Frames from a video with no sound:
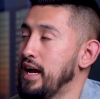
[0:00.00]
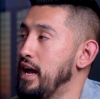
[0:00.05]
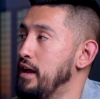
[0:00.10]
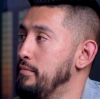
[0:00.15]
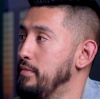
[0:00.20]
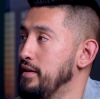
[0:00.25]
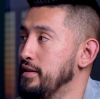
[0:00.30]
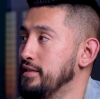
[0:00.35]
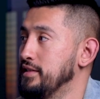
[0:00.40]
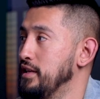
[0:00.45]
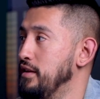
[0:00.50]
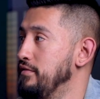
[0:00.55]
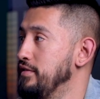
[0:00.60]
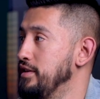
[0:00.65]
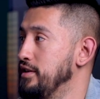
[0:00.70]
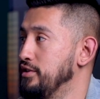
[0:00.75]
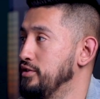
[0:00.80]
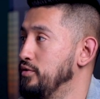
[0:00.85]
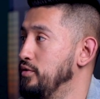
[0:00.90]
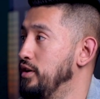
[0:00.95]
die by the
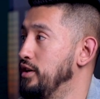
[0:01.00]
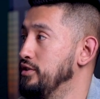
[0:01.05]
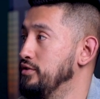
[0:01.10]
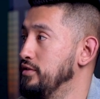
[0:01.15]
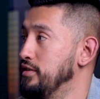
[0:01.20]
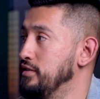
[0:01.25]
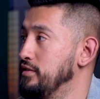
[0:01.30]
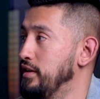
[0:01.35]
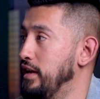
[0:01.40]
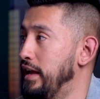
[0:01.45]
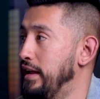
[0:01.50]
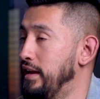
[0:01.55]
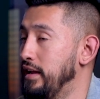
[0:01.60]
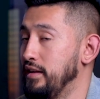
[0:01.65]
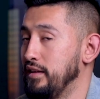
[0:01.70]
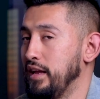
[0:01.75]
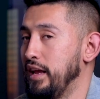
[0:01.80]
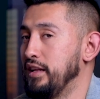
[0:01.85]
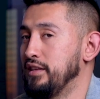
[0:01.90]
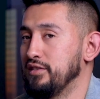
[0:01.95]
70 to 200, and
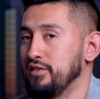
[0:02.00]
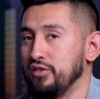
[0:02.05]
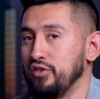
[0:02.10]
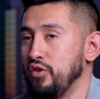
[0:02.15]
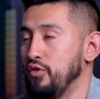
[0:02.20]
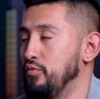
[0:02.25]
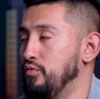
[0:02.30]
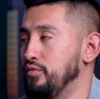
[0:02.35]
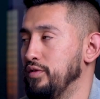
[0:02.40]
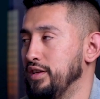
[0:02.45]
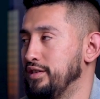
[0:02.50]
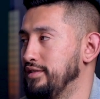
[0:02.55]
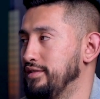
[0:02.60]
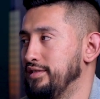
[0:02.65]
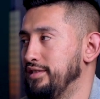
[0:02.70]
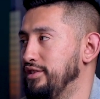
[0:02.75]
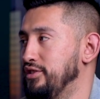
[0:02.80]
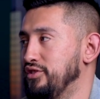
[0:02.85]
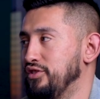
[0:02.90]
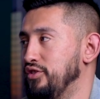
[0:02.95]
it's
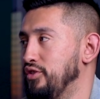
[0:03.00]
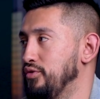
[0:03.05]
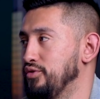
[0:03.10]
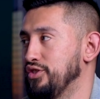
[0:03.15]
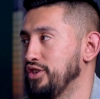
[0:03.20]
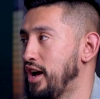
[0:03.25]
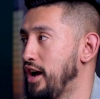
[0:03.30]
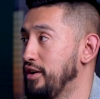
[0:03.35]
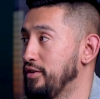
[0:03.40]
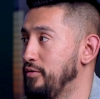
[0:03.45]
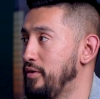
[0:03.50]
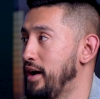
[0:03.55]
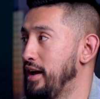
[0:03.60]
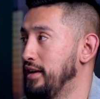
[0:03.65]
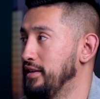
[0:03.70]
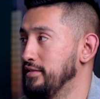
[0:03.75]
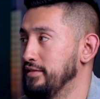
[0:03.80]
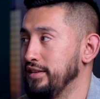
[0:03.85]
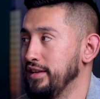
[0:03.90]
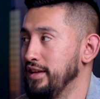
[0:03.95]
no shock
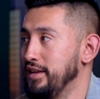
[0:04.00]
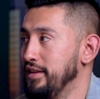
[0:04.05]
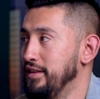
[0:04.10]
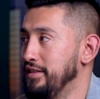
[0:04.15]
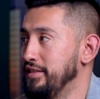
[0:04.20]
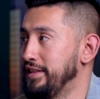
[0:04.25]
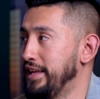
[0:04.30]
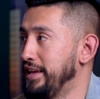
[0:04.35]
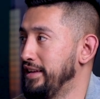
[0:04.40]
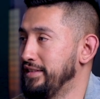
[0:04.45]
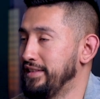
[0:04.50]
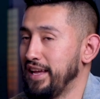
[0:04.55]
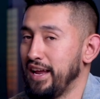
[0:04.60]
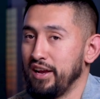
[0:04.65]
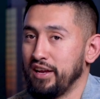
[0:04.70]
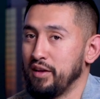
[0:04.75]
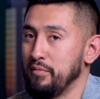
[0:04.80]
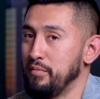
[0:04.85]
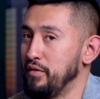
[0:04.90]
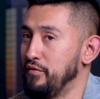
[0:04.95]
why.
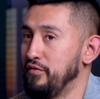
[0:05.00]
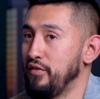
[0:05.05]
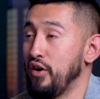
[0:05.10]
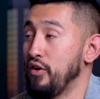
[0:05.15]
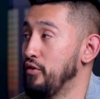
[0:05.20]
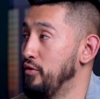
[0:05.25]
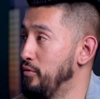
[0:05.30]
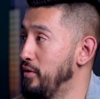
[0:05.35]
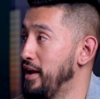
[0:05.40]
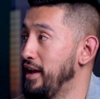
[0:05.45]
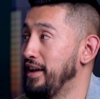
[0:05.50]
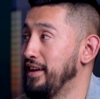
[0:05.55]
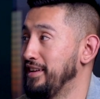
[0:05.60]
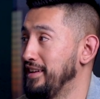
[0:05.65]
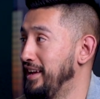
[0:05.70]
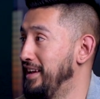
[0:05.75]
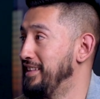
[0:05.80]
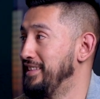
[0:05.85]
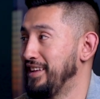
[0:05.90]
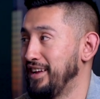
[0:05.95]
They can be far
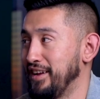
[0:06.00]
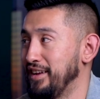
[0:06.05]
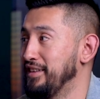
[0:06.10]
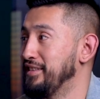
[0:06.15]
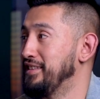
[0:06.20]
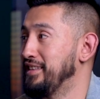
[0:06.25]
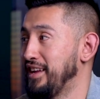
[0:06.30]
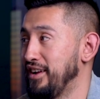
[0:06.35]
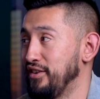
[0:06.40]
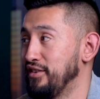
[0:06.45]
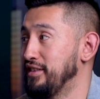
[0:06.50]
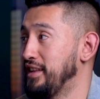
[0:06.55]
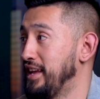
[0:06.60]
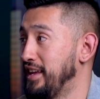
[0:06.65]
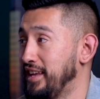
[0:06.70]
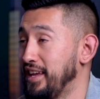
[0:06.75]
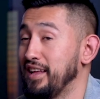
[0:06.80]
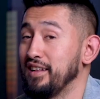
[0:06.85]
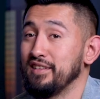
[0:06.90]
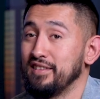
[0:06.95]
away, and
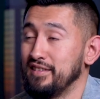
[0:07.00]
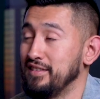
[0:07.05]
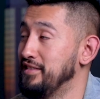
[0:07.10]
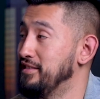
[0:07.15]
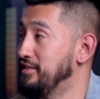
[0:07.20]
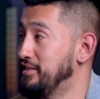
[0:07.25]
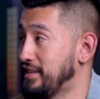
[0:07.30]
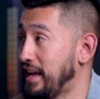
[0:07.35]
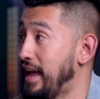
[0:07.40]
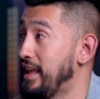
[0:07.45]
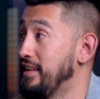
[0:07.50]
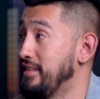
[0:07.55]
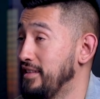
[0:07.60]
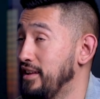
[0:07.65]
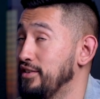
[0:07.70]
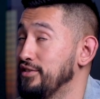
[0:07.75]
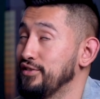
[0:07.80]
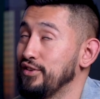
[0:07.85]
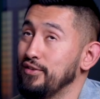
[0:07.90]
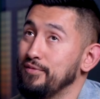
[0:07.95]
they get tight in
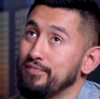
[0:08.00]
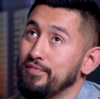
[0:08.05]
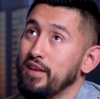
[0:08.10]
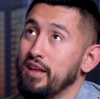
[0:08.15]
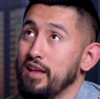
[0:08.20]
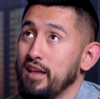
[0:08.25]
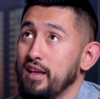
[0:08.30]
there. So